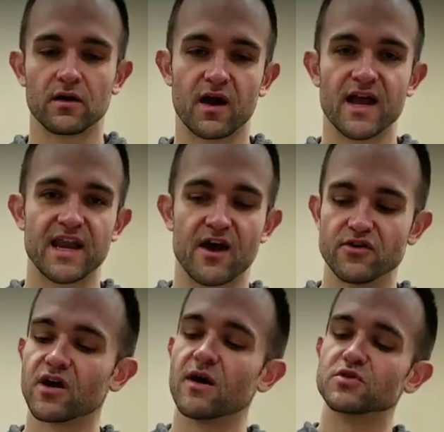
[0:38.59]
All right, now
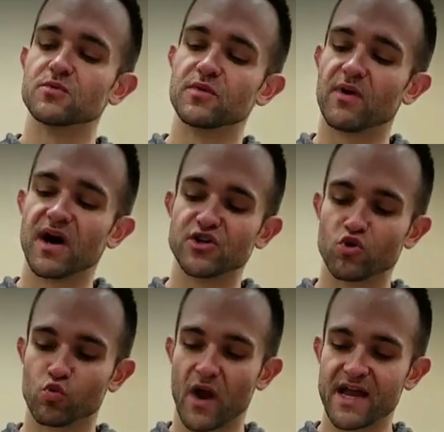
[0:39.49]
your cup should be by
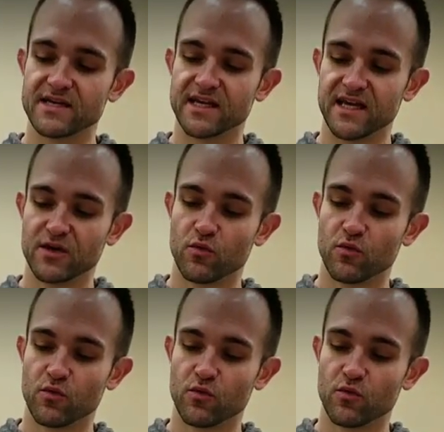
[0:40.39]
your right knee,